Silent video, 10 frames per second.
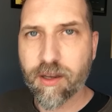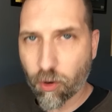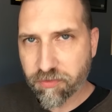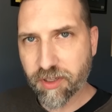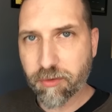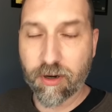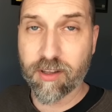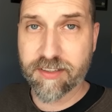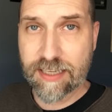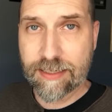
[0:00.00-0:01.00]
And hopefully when
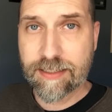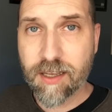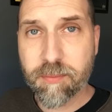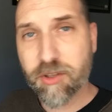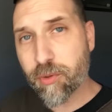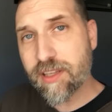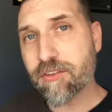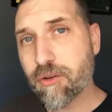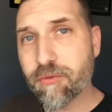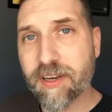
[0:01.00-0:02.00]
all is said and done between these
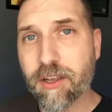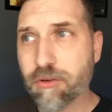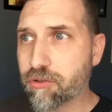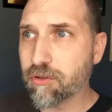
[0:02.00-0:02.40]
two videos,